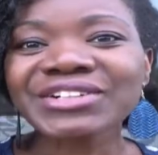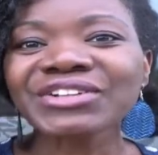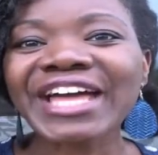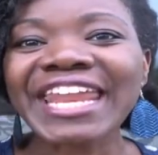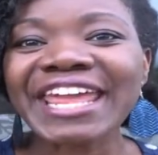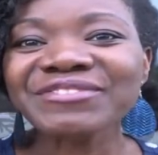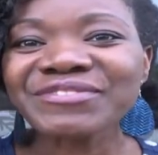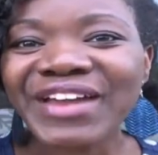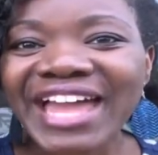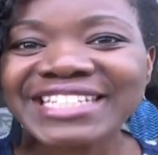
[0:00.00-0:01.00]
a complete
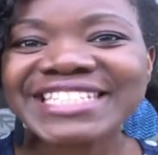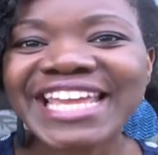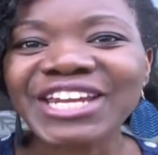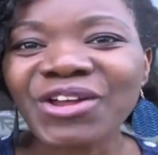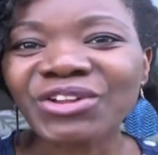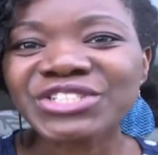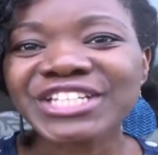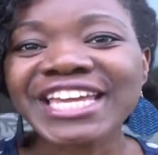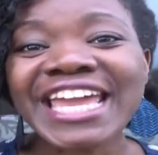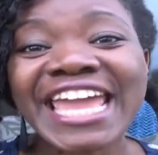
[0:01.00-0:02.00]
picture of what we do.
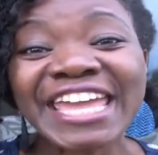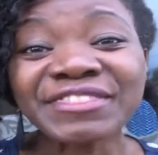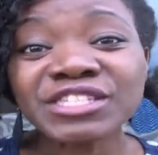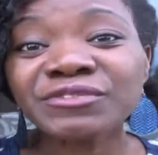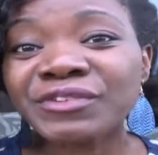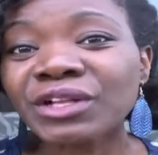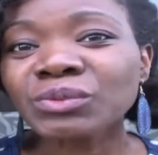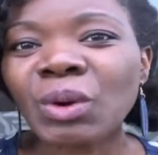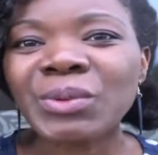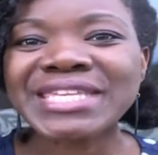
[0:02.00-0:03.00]

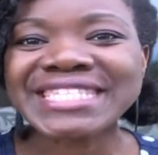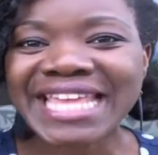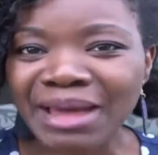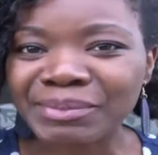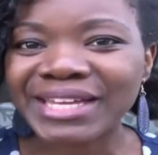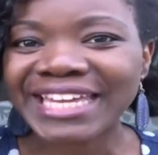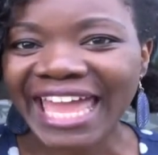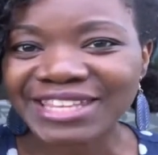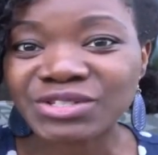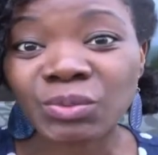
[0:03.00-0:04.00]
Trust me, you're gonna
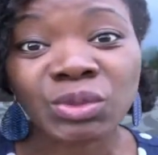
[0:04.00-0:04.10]
want to